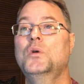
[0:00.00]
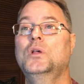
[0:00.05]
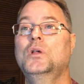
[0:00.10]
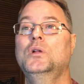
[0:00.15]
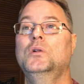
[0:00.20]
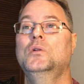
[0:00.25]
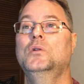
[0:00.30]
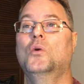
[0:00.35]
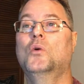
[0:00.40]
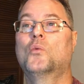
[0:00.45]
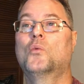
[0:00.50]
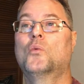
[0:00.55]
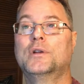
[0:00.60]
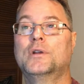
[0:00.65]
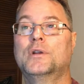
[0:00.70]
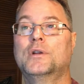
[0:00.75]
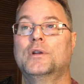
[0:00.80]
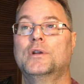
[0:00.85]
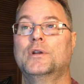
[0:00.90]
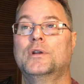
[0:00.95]
I will
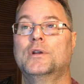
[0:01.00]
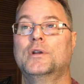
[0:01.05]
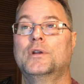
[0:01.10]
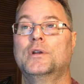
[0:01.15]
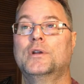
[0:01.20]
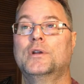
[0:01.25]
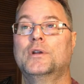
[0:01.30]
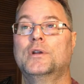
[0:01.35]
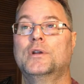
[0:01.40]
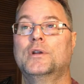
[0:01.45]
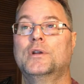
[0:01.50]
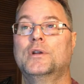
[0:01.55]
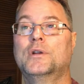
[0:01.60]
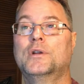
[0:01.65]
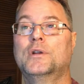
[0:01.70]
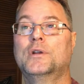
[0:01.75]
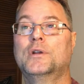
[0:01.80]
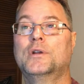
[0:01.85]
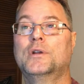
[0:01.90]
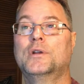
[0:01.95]
continue to
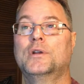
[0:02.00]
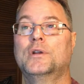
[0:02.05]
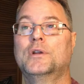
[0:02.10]
rejoice.